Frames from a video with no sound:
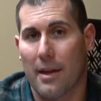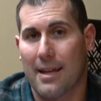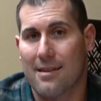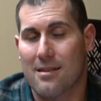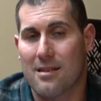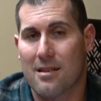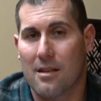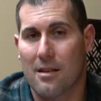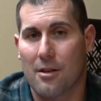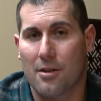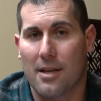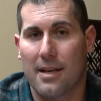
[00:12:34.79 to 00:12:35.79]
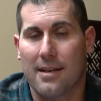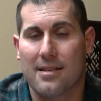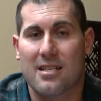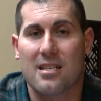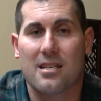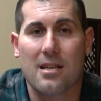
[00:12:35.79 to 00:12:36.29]
You're getting
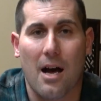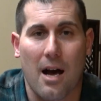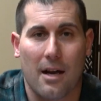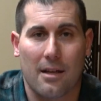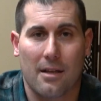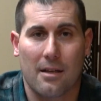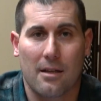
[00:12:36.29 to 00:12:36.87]
stuck